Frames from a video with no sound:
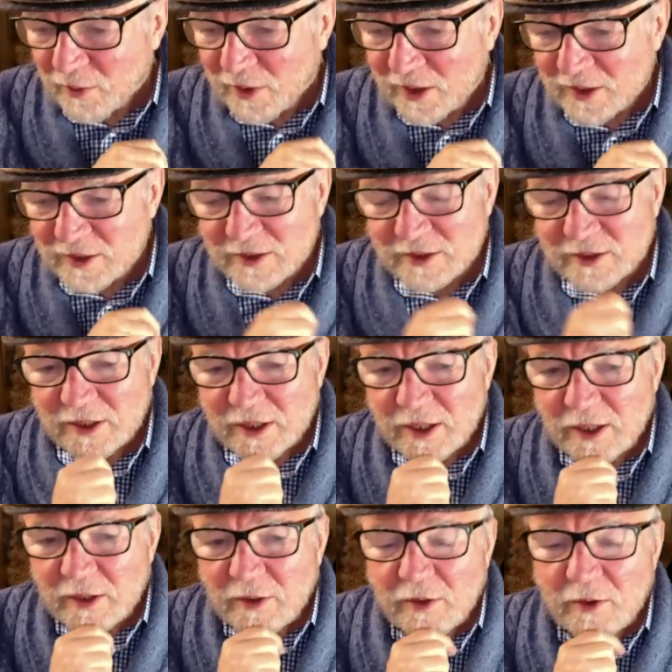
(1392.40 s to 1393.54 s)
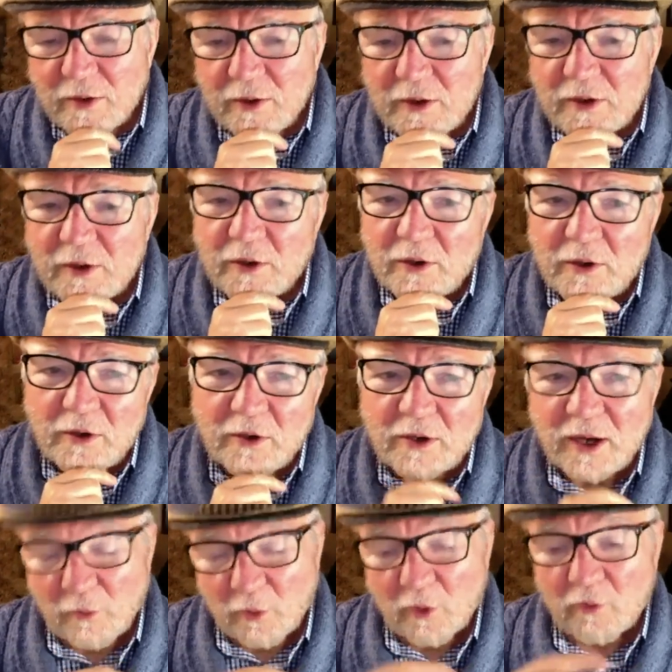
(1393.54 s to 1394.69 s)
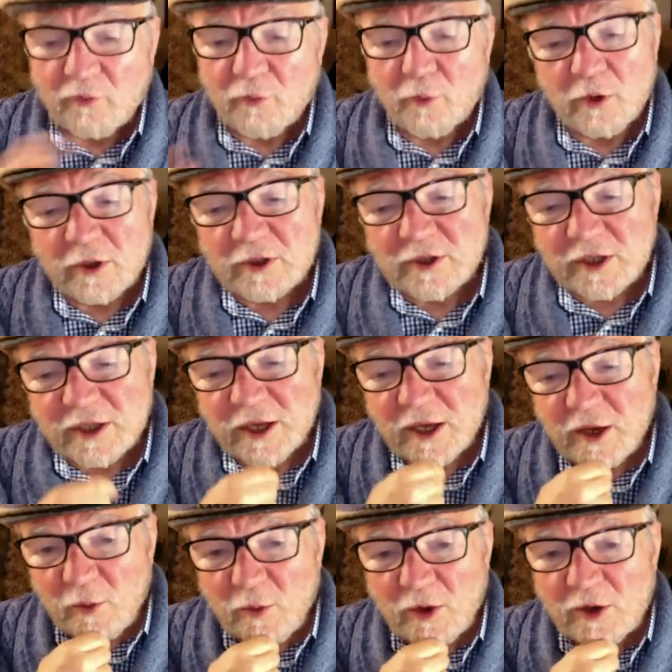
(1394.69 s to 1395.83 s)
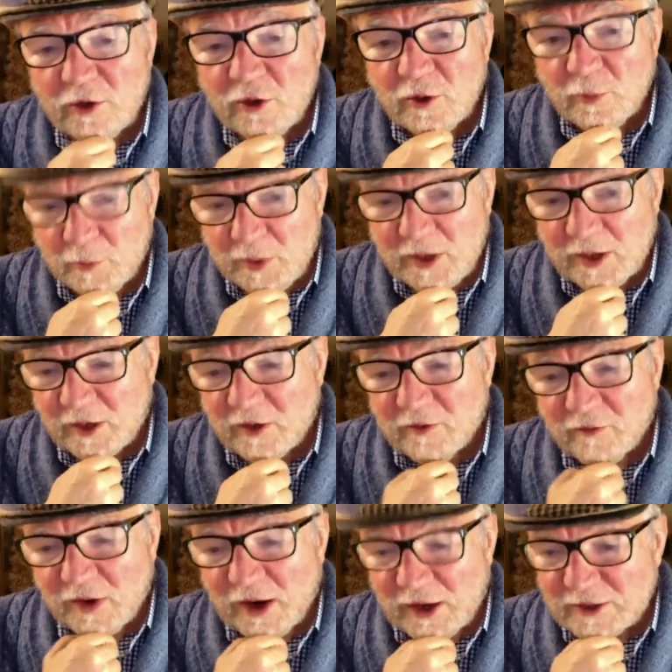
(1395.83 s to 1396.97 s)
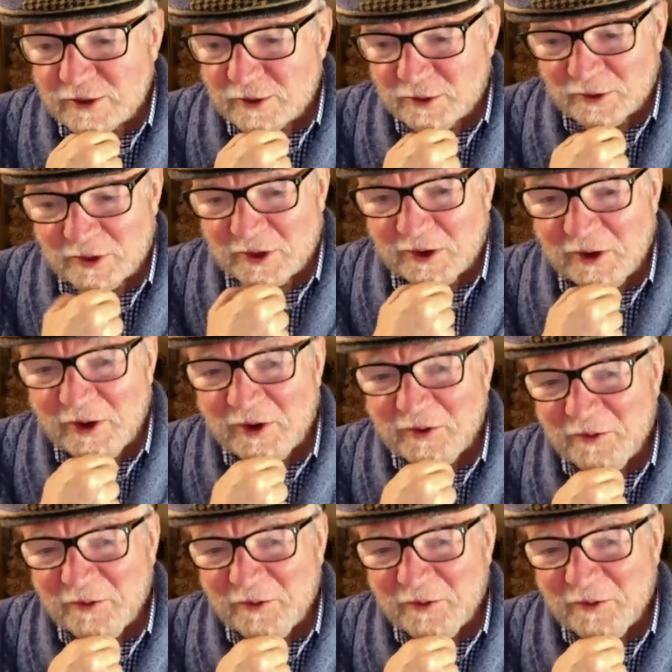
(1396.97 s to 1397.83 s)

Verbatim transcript: watches. Oh, hey, well, Forrest, I tell you what, you can be an advisor then,